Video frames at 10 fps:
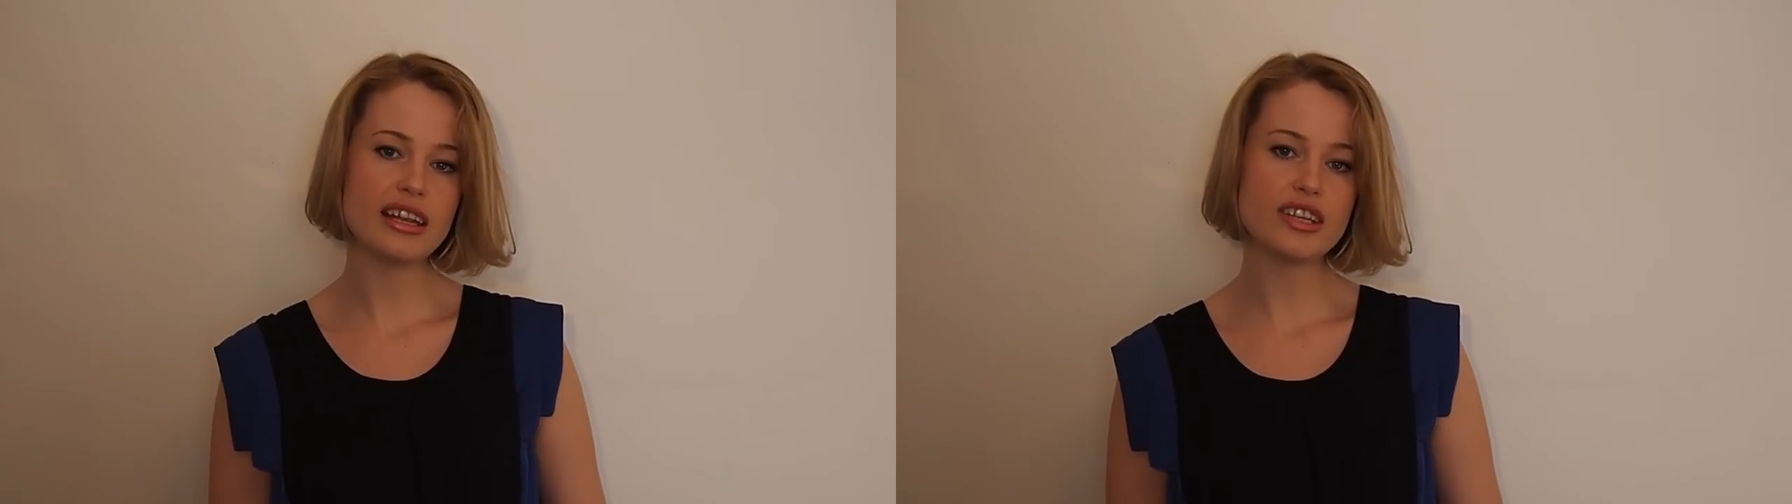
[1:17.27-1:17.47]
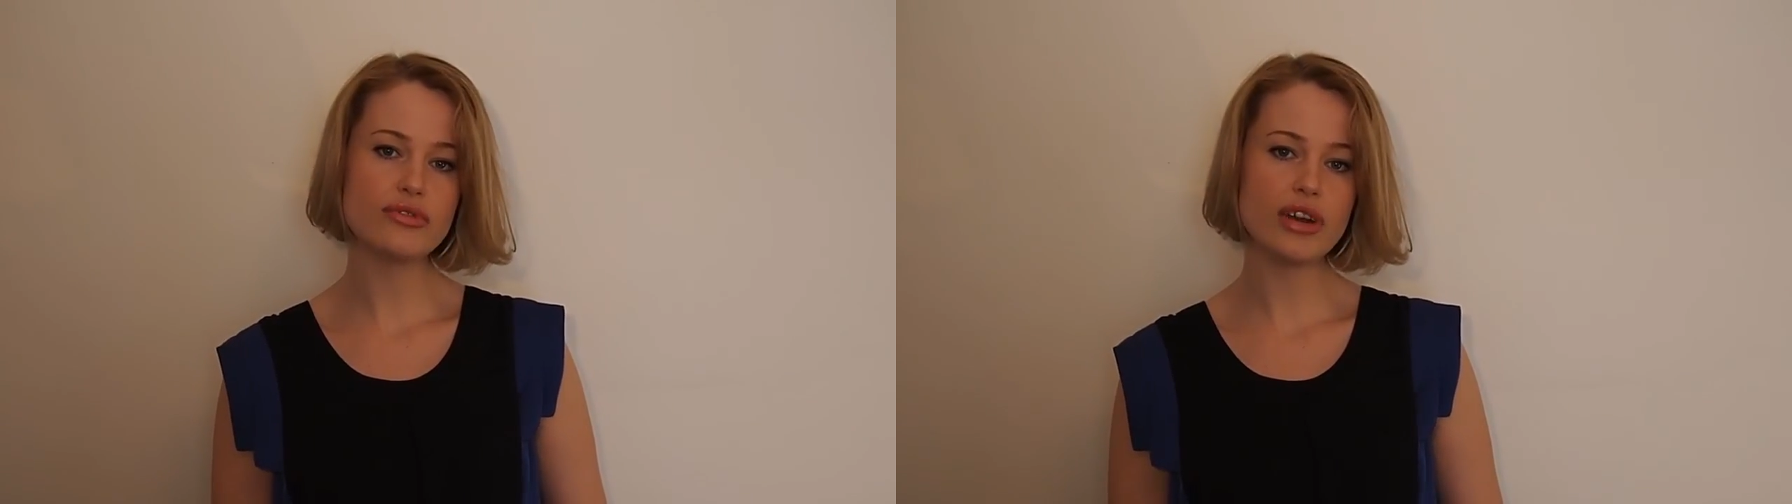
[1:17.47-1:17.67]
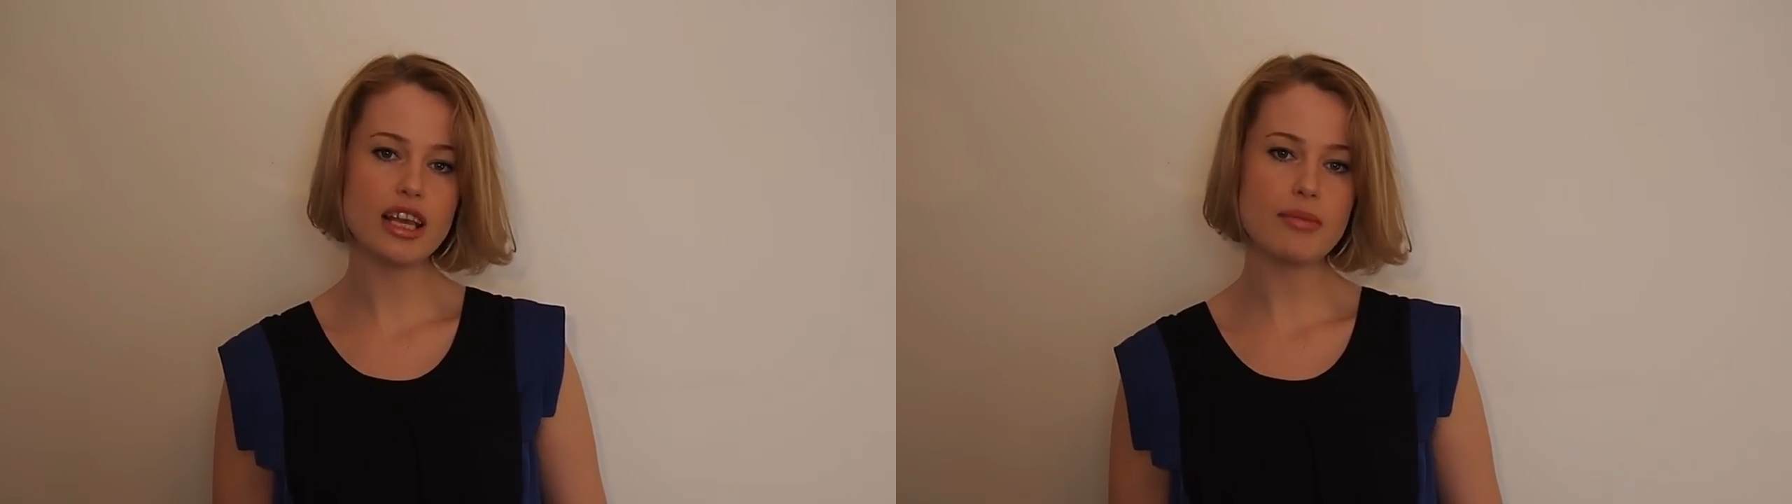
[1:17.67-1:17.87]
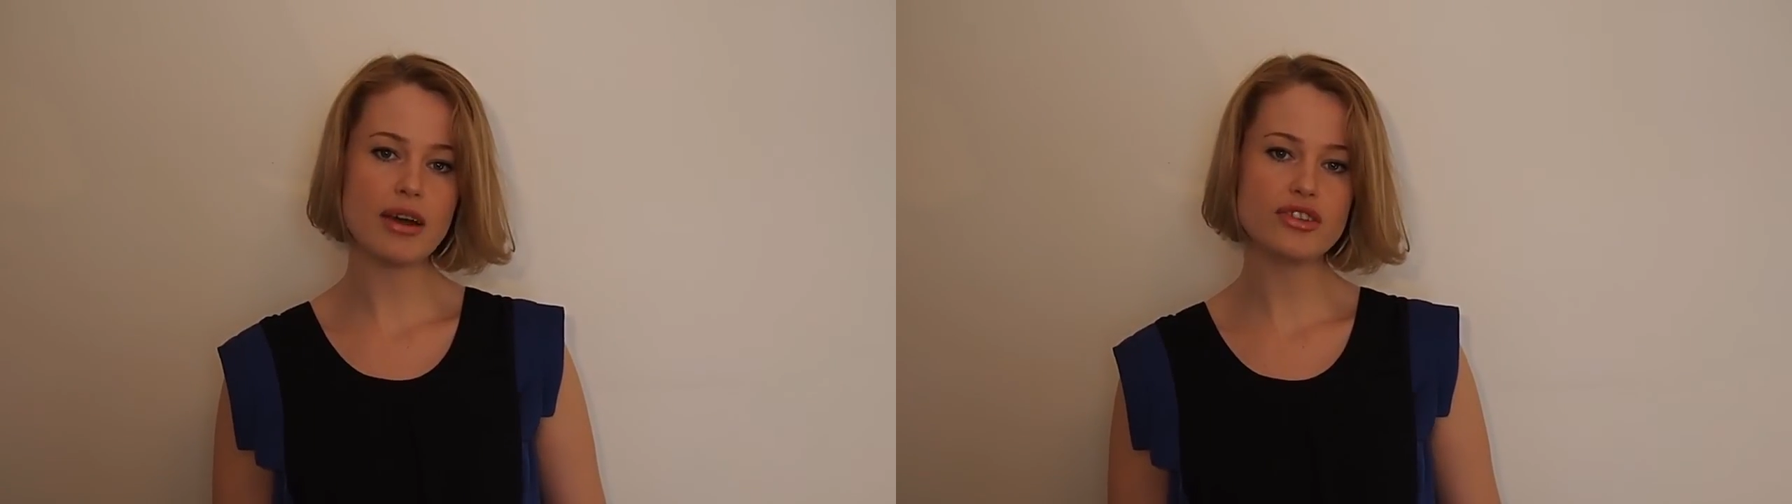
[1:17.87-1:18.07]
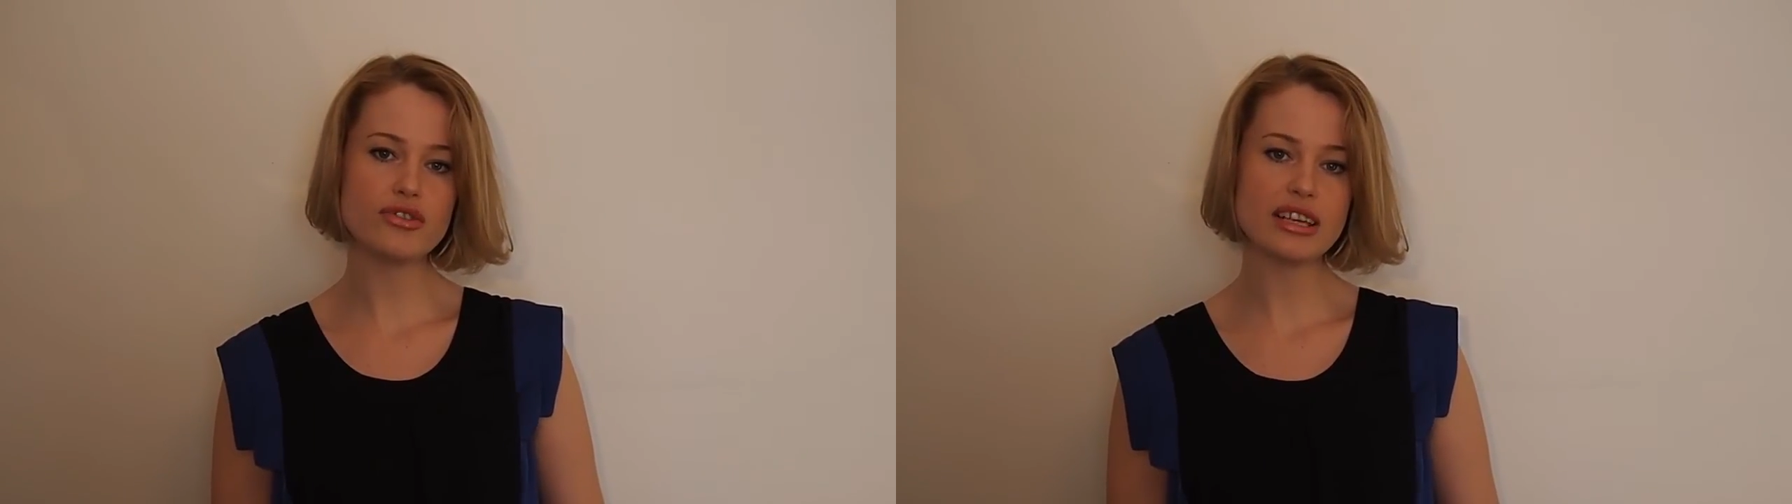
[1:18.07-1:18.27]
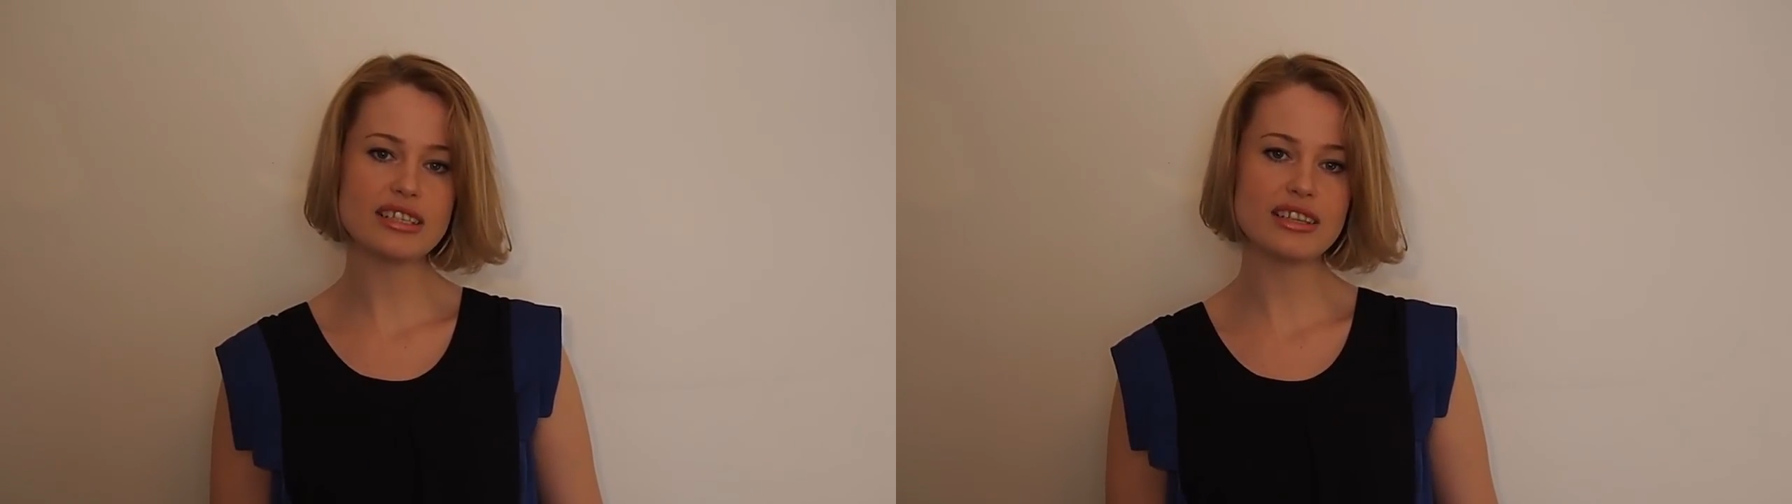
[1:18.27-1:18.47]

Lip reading: is really about addressing